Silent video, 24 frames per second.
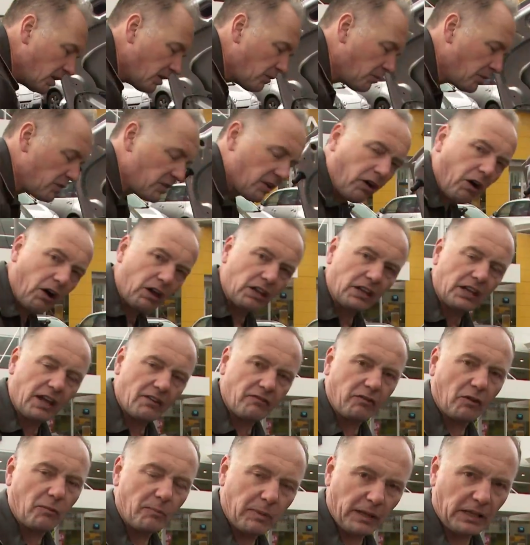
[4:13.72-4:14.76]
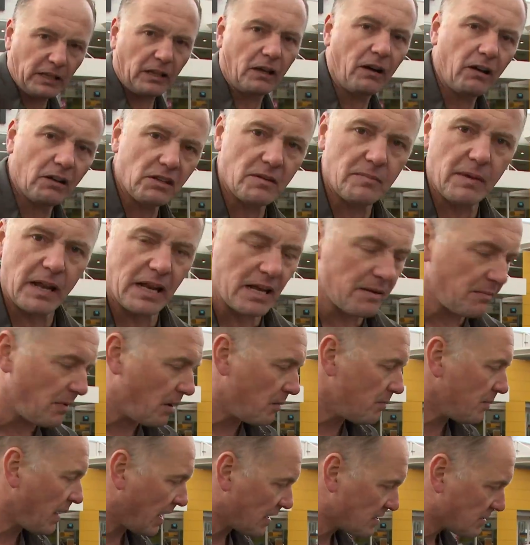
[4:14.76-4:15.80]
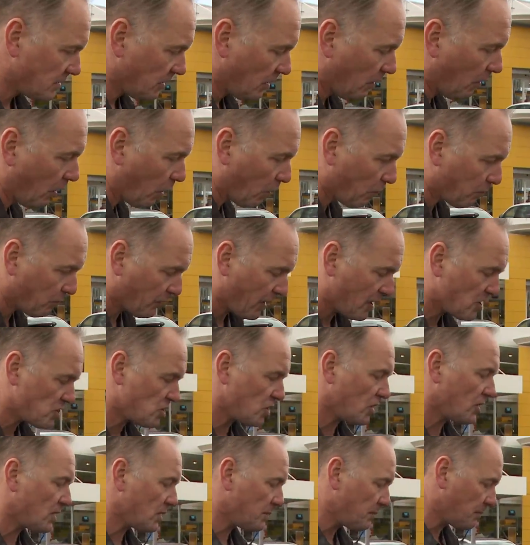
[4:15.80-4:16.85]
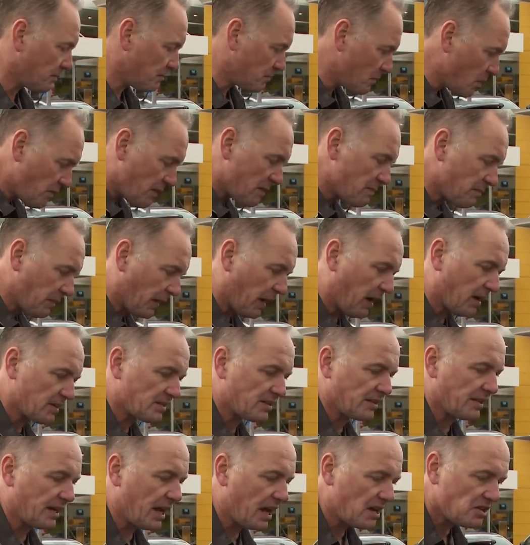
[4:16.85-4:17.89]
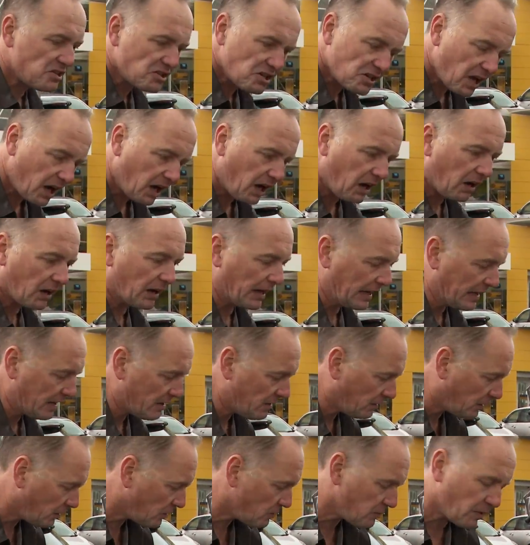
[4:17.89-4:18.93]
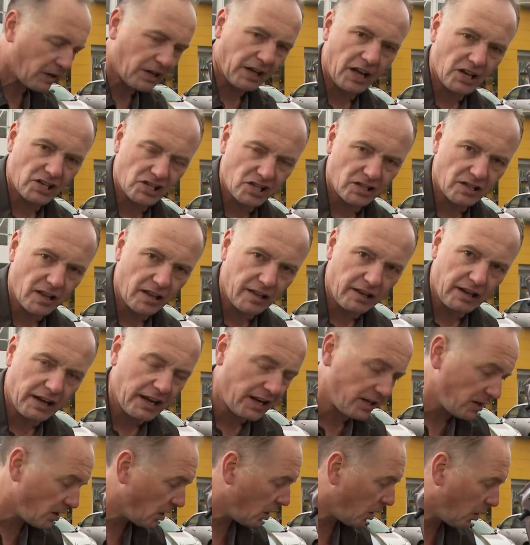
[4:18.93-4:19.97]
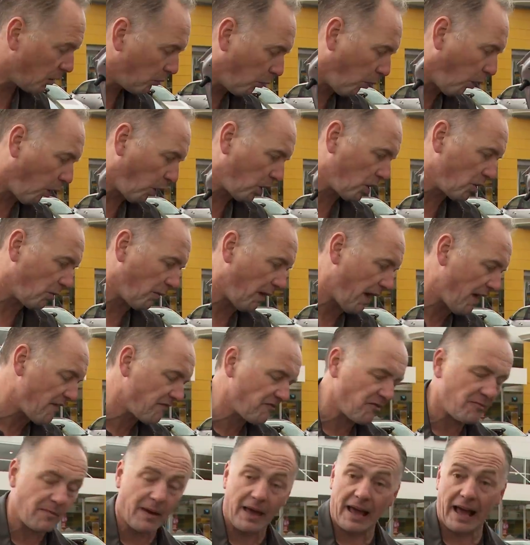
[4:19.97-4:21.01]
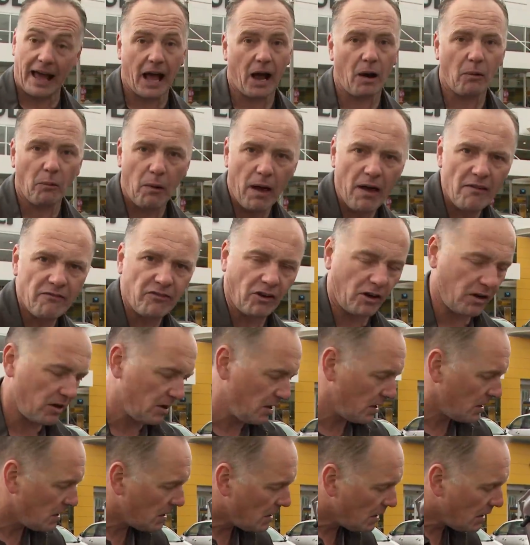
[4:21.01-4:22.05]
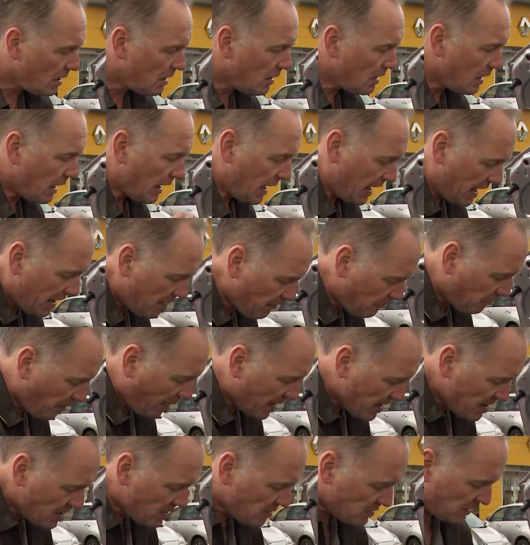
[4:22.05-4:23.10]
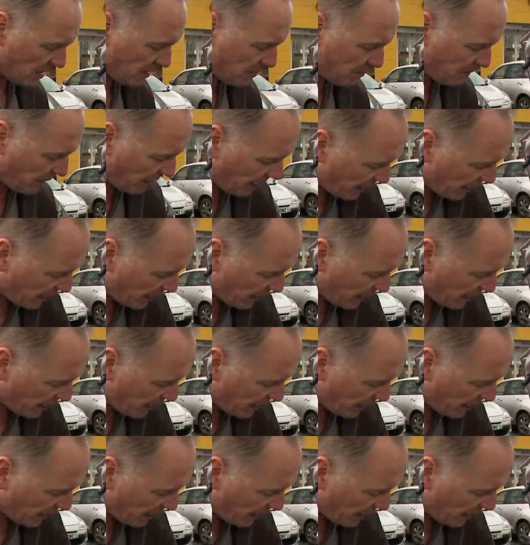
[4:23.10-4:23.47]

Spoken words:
with the oil level below the minimum. That's low oil pressure. The moving parts of the engine aren't getting the lubrication that they need. Walk away from it. However, if when you dip